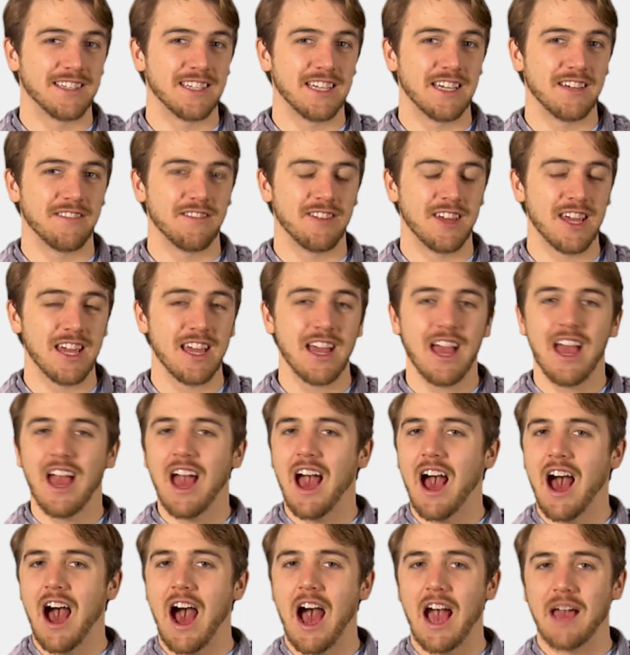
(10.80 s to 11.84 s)
TV.
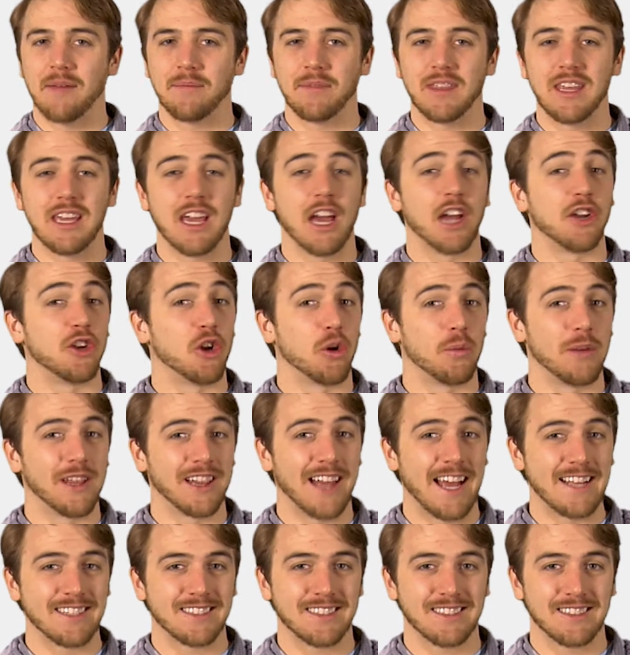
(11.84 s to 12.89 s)
I'm the Adobe
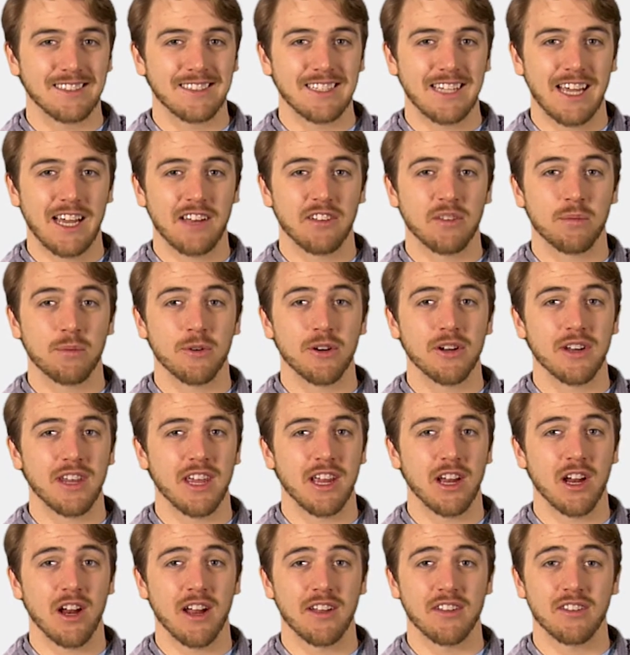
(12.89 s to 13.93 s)
licensing expert
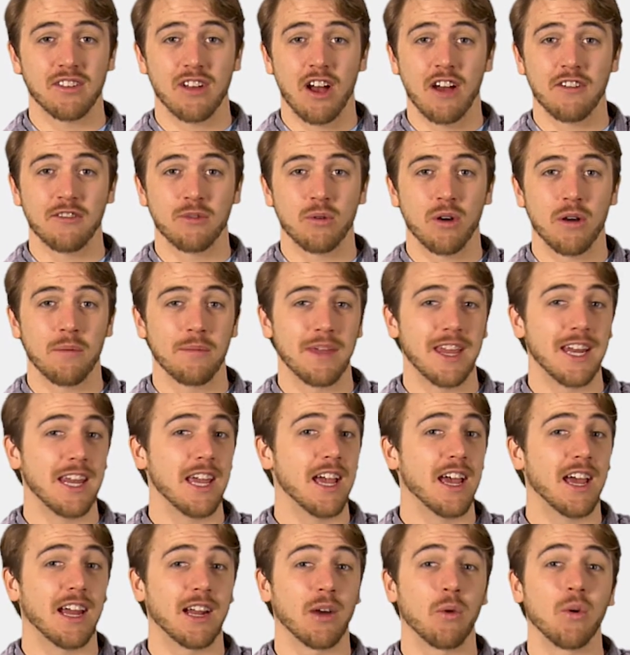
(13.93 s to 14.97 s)
here at Software
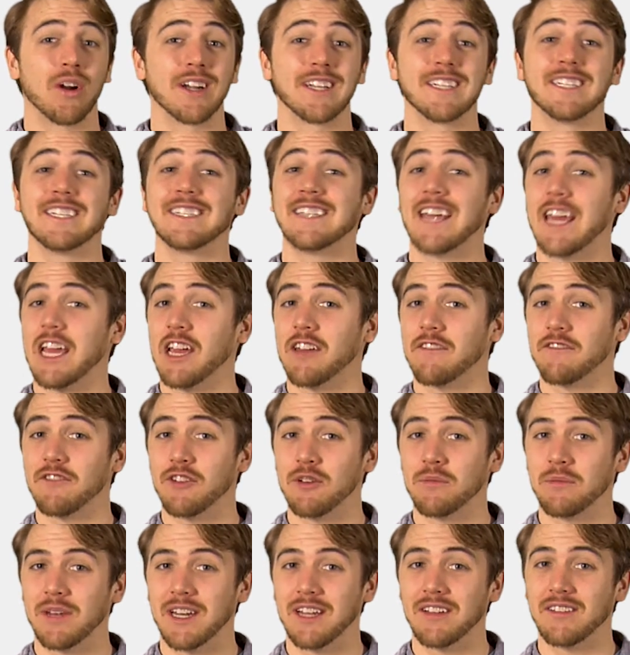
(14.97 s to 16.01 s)
Media, and I wanted to take a
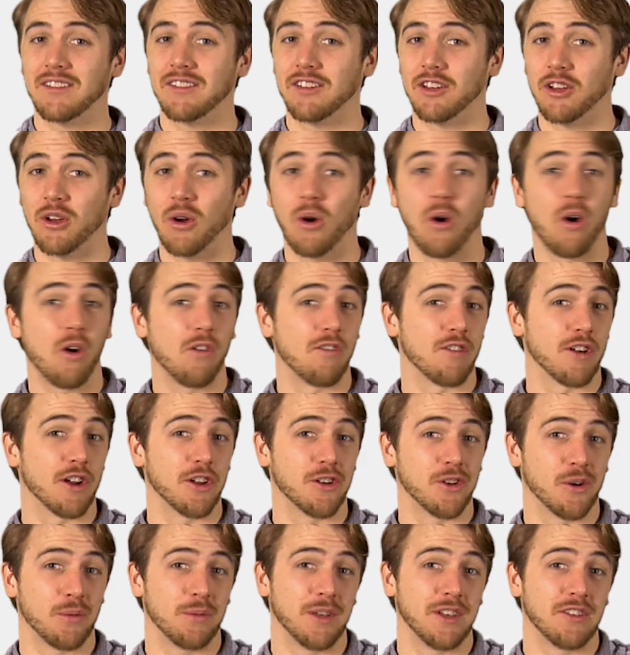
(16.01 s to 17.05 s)
few minutes to go over
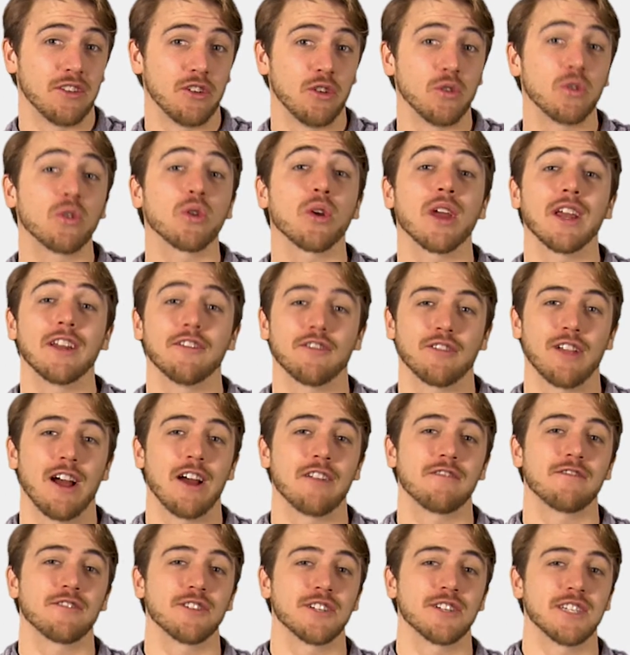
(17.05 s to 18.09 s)
Adobe's new Creative
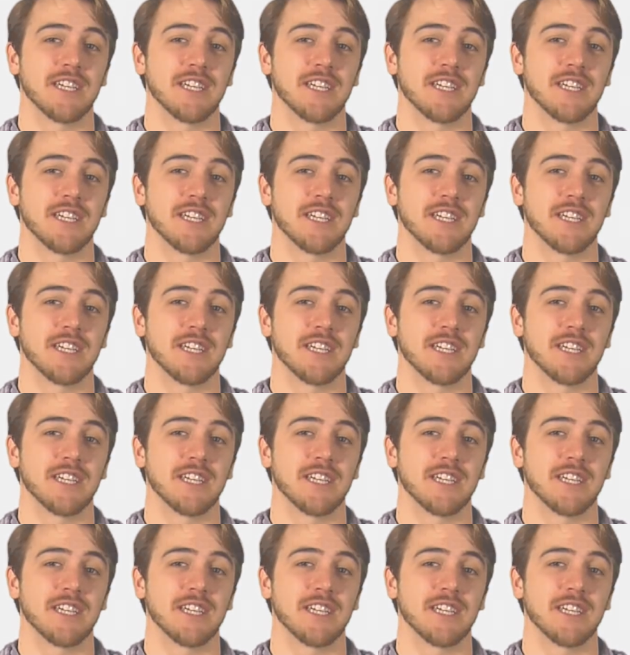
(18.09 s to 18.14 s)
Cloud for